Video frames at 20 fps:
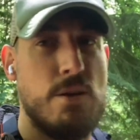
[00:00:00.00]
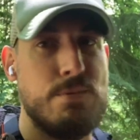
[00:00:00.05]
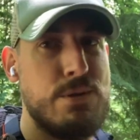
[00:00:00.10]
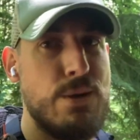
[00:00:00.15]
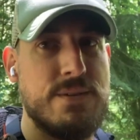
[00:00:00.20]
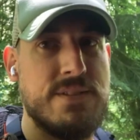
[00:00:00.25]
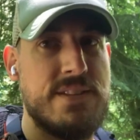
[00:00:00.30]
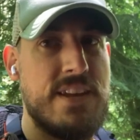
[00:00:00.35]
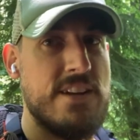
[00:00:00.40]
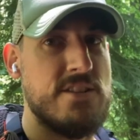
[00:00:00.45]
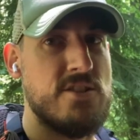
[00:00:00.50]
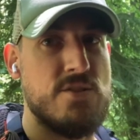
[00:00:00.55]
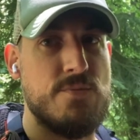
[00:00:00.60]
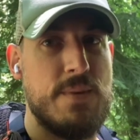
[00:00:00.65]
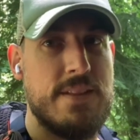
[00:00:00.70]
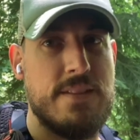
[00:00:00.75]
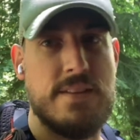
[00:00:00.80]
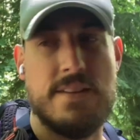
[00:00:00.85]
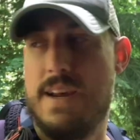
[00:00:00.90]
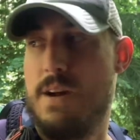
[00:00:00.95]
up. She always catches
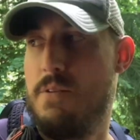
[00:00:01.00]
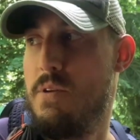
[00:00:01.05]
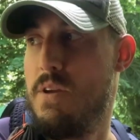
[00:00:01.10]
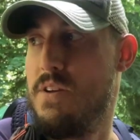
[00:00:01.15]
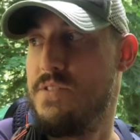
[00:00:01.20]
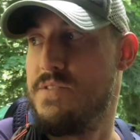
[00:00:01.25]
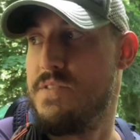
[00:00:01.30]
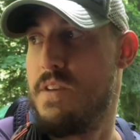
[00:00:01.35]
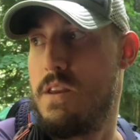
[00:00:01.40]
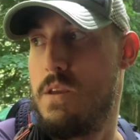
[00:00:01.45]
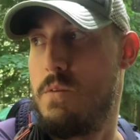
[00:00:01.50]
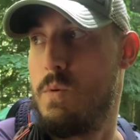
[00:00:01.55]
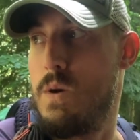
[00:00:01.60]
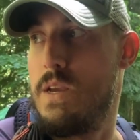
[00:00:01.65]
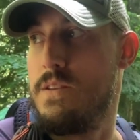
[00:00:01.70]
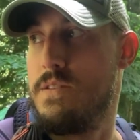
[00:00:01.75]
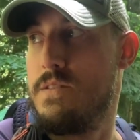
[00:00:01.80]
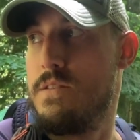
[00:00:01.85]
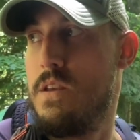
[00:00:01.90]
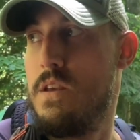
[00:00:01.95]
me on the downhills
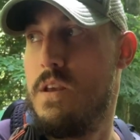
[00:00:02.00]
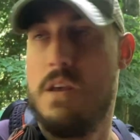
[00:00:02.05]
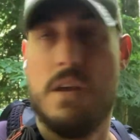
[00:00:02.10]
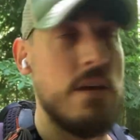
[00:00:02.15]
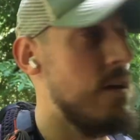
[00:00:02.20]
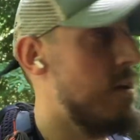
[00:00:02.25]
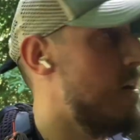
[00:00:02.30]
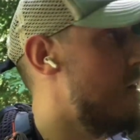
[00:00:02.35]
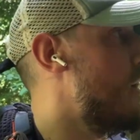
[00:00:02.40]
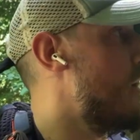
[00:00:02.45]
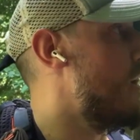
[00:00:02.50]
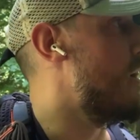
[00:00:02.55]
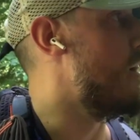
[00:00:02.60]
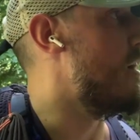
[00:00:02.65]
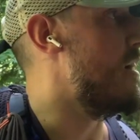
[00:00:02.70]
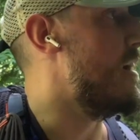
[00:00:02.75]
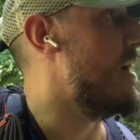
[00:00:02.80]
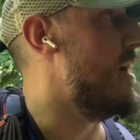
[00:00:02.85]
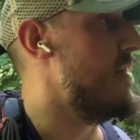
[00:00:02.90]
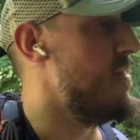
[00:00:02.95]
anyways.
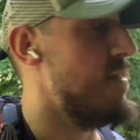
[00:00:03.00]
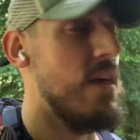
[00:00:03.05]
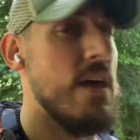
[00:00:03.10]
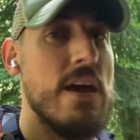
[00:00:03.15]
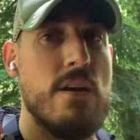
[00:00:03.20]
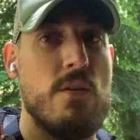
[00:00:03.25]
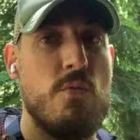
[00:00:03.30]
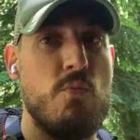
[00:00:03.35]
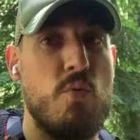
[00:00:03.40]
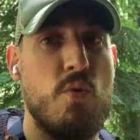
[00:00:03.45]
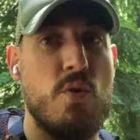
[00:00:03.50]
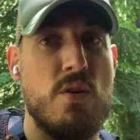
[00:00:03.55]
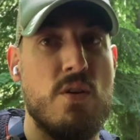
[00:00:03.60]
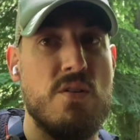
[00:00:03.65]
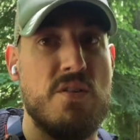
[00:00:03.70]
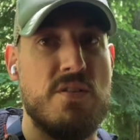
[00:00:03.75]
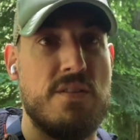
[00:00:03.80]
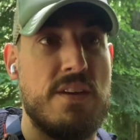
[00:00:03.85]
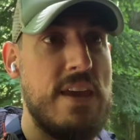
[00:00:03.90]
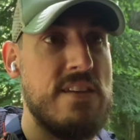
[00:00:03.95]
Uh, and then
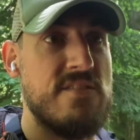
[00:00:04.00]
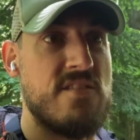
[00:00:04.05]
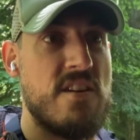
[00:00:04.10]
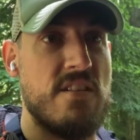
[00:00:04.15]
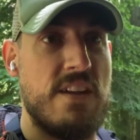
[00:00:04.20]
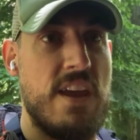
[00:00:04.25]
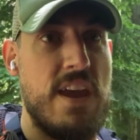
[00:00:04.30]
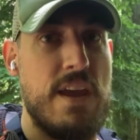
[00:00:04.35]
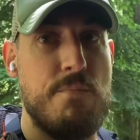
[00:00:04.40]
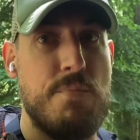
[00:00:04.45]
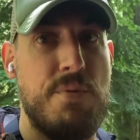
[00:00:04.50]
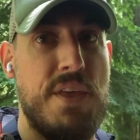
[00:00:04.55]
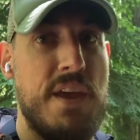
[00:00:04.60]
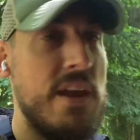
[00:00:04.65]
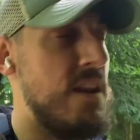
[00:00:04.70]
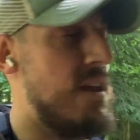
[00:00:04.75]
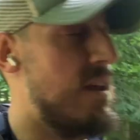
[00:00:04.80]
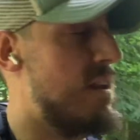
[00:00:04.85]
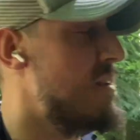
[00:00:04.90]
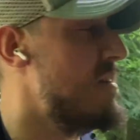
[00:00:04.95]
we'll get, start game
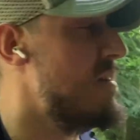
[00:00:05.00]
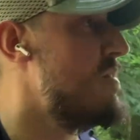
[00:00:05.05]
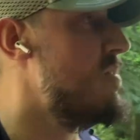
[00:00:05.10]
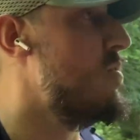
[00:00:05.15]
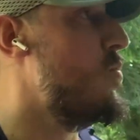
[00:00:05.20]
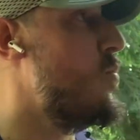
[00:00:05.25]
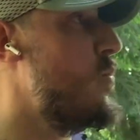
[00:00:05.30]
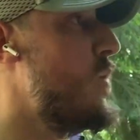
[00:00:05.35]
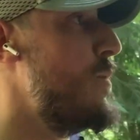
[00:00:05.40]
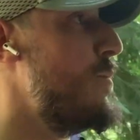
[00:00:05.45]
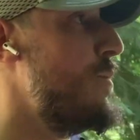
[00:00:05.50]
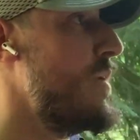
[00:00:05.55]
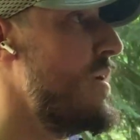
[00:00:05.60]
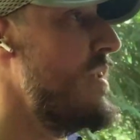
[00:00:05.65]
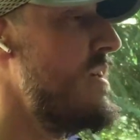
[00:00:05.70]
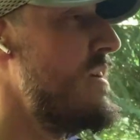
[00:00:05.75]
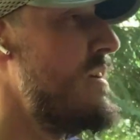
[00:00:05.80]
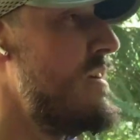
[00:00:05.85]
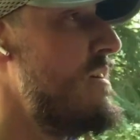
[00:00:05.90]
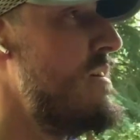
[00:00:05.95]
planning where we're
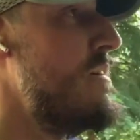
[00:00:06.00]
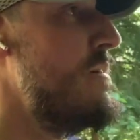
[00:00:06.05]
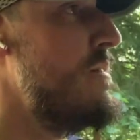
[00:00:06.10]
going to